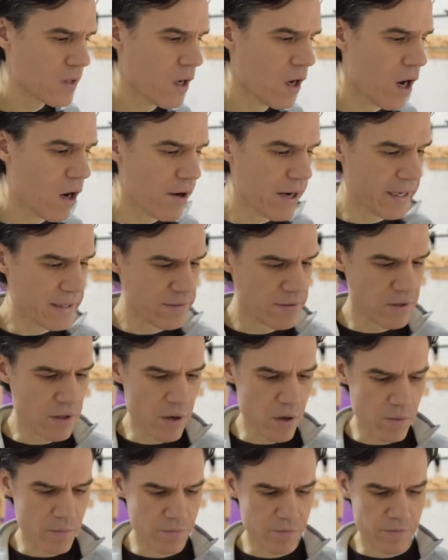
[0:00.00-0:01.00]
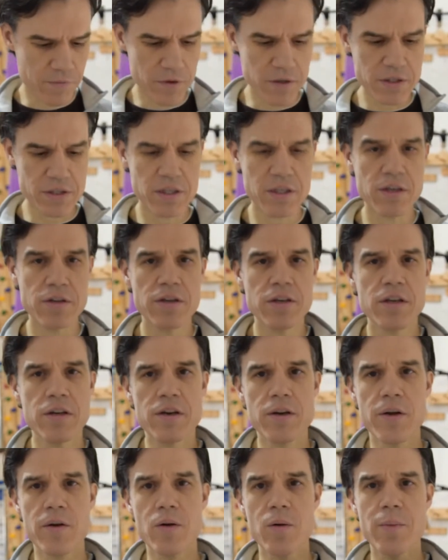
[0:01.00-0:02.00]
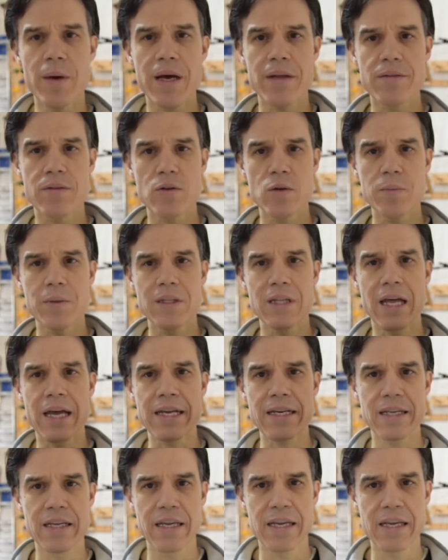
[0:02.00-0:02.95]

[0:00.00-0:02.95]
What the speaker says: All right, so first thing you need to know about the Uber Light